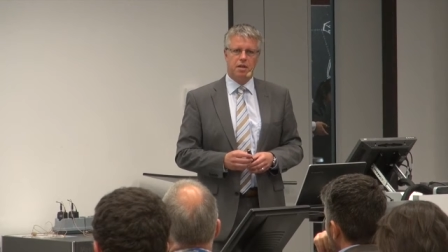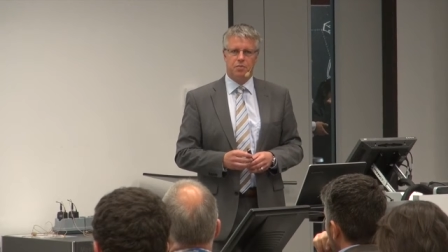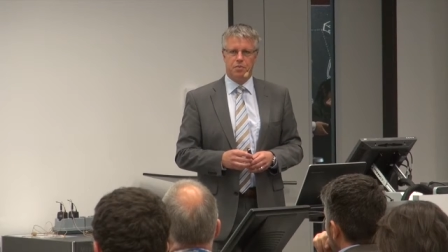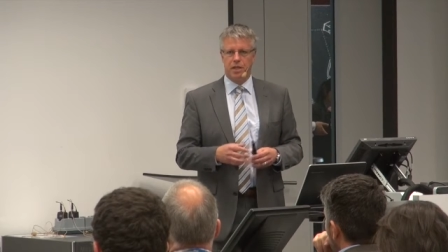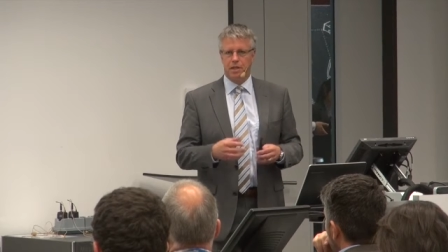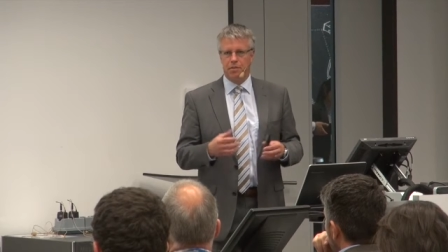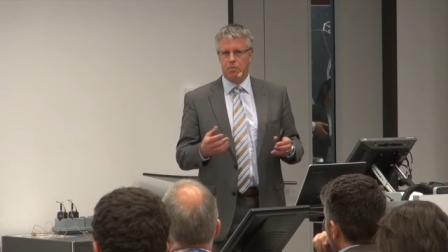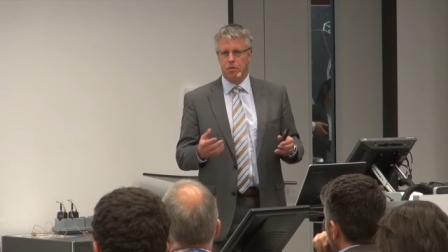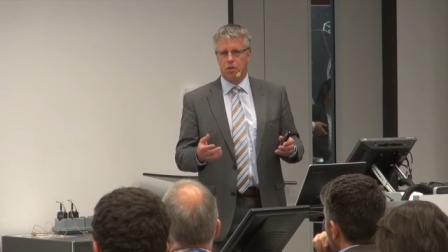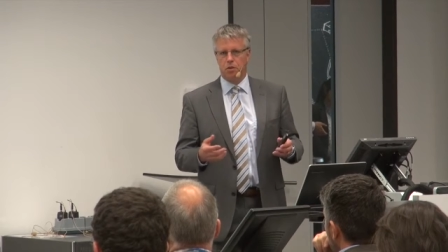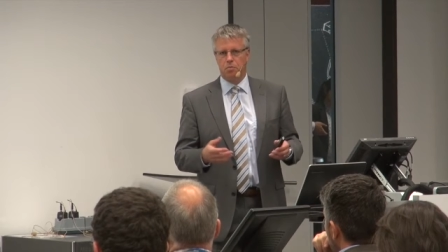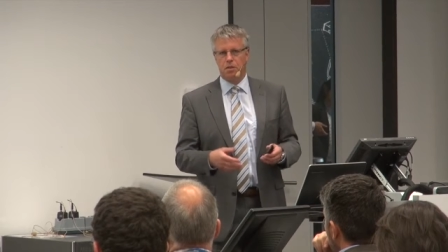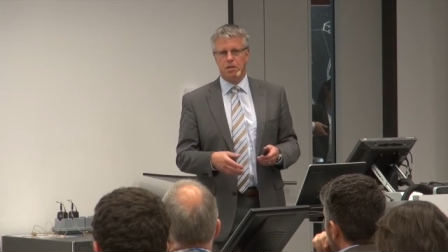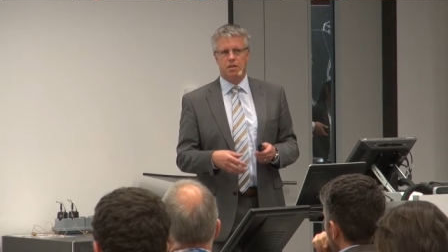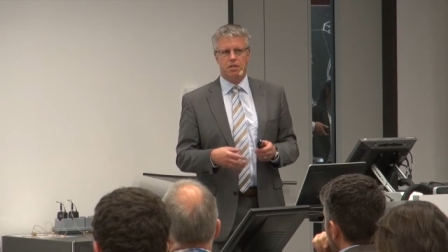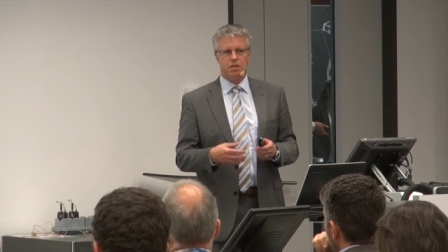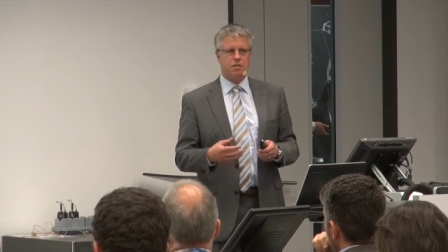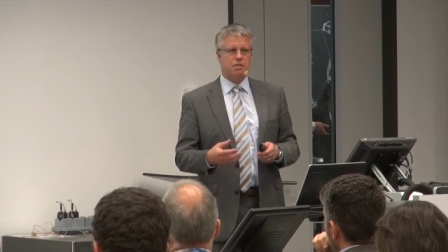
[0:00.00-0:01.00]
network
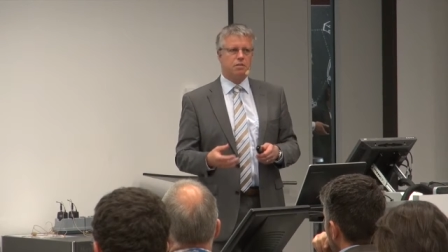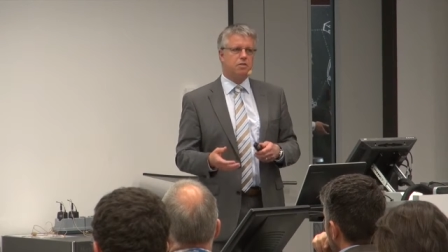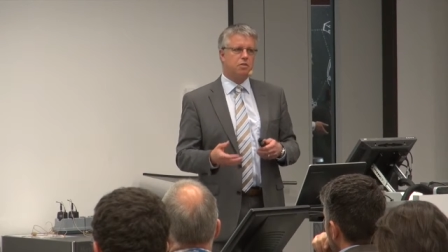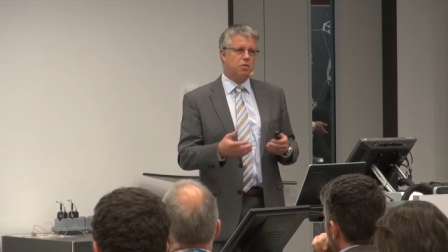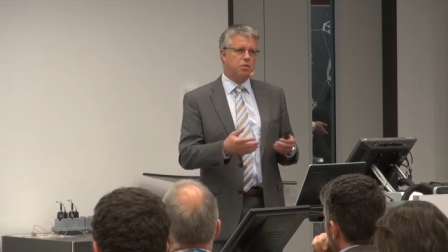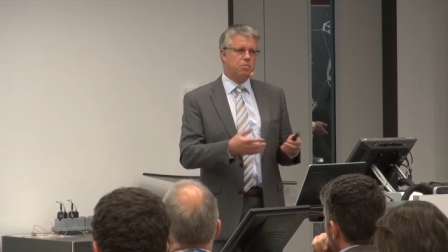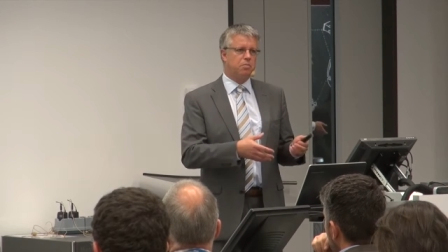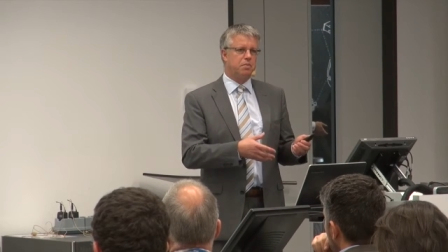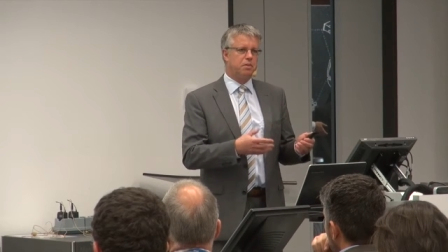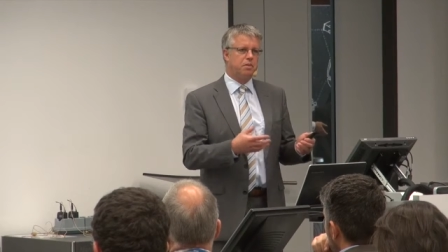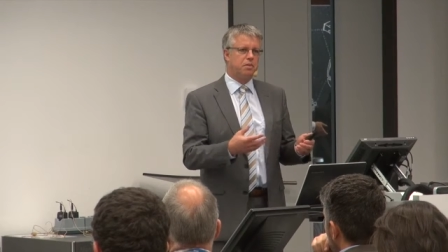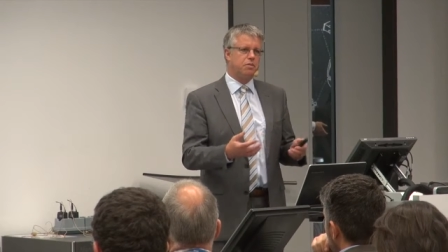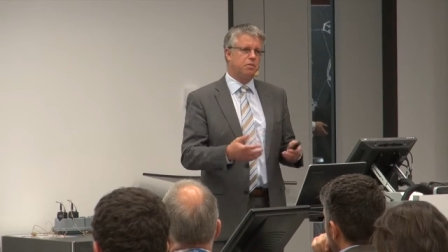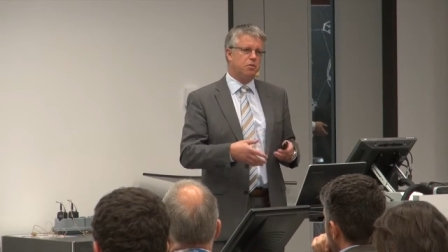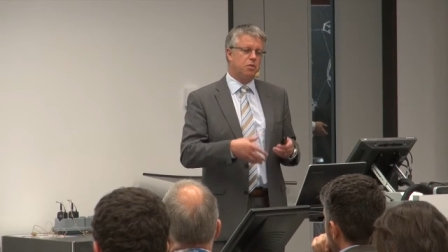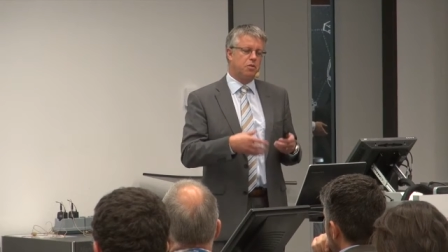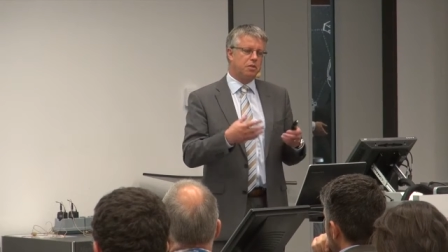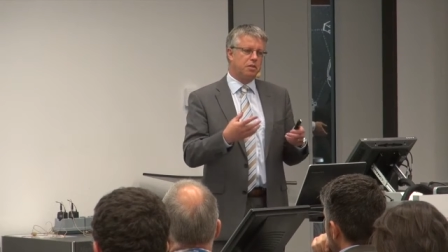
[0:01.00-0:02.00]
partners,
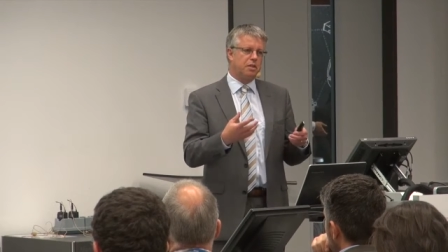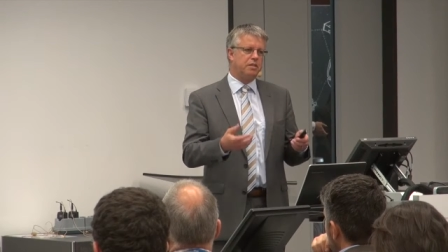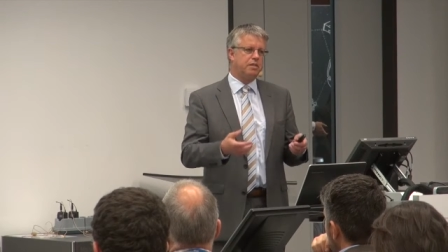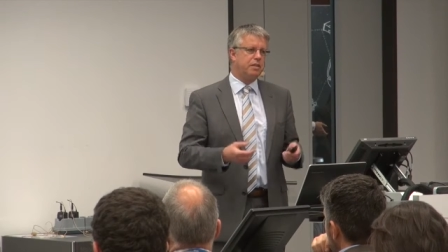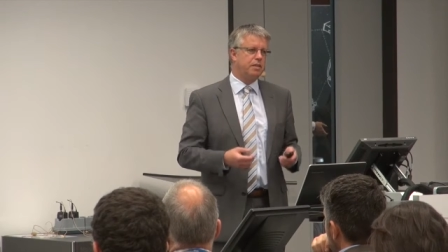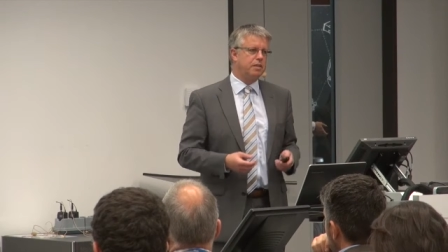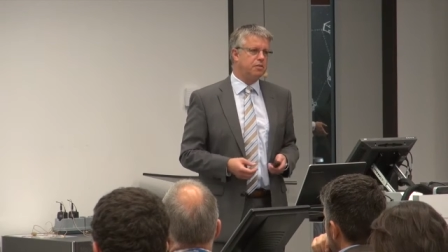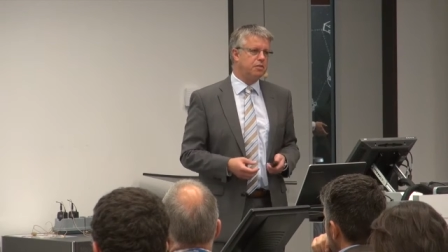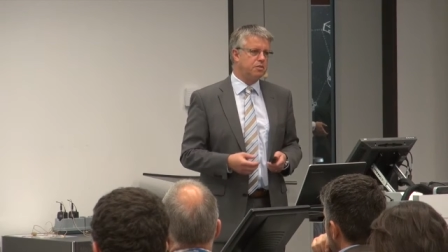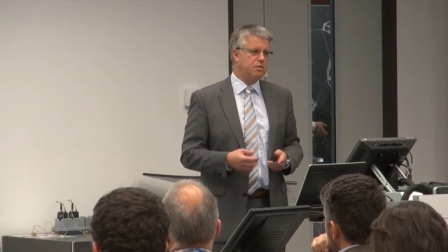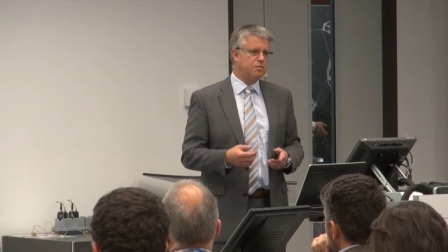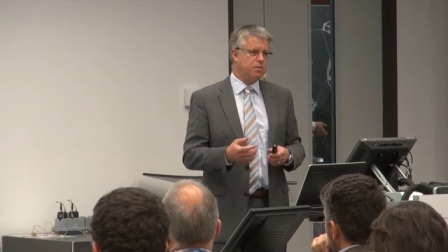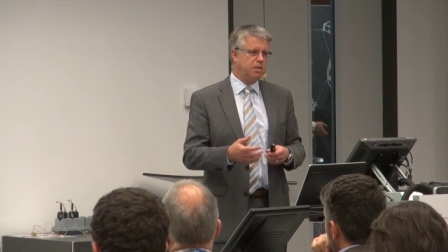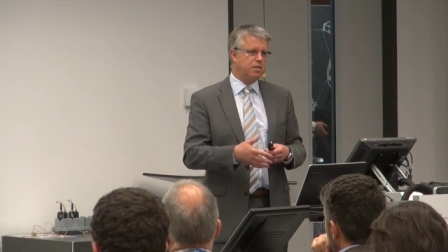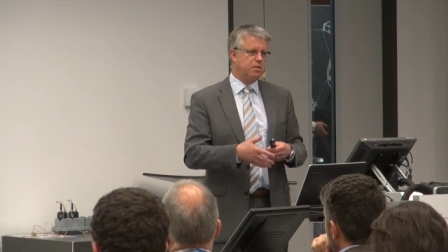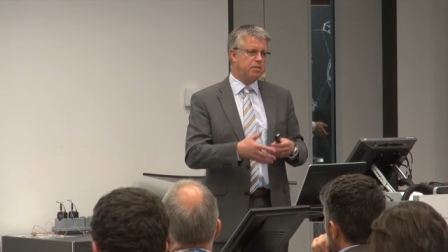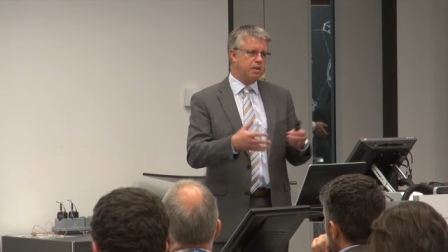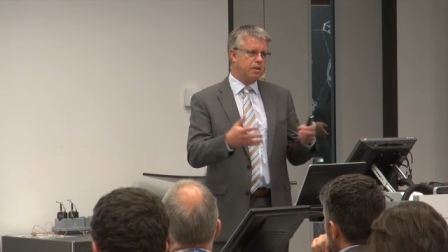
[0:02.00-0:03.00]
companies or organizations
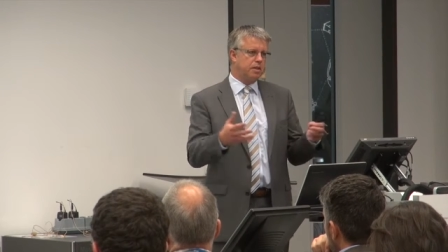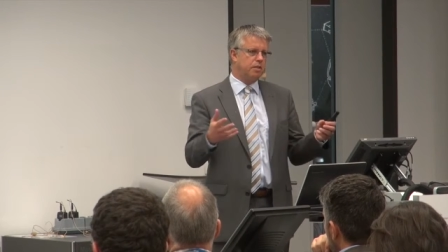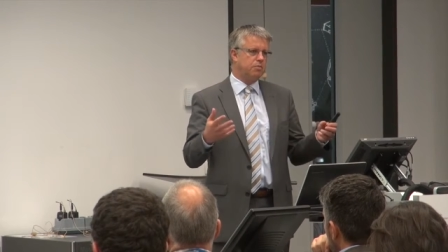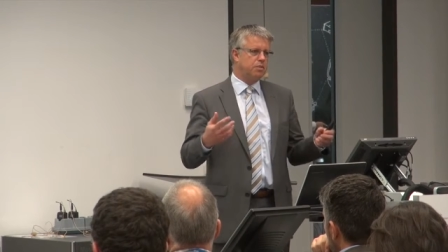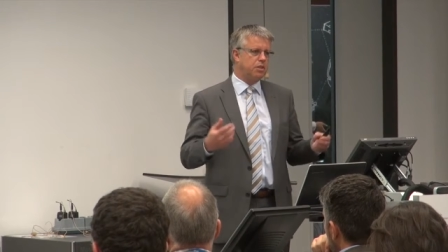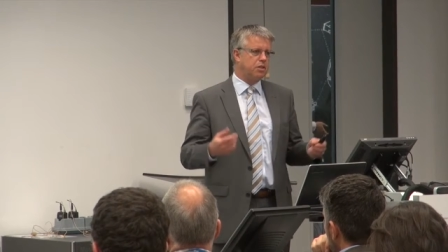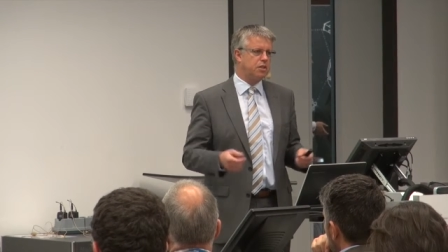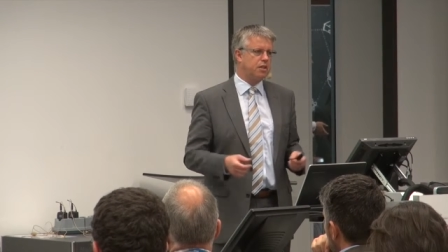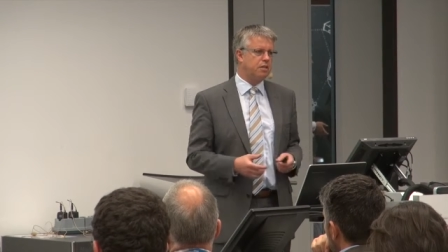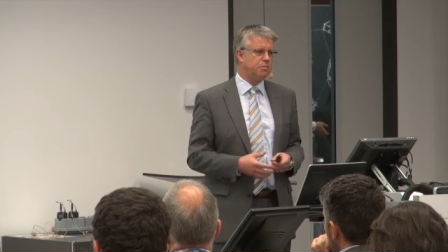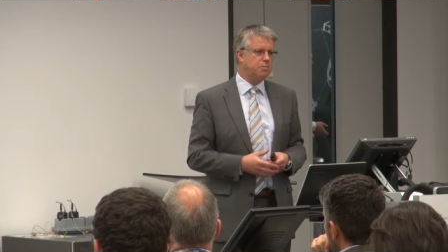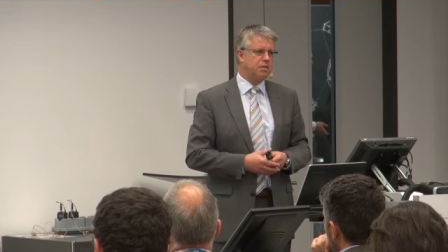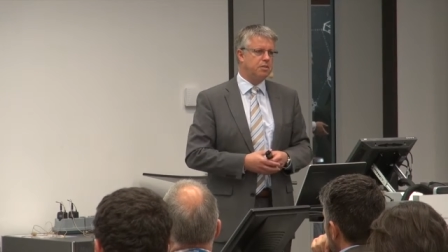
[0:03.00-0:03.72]
which help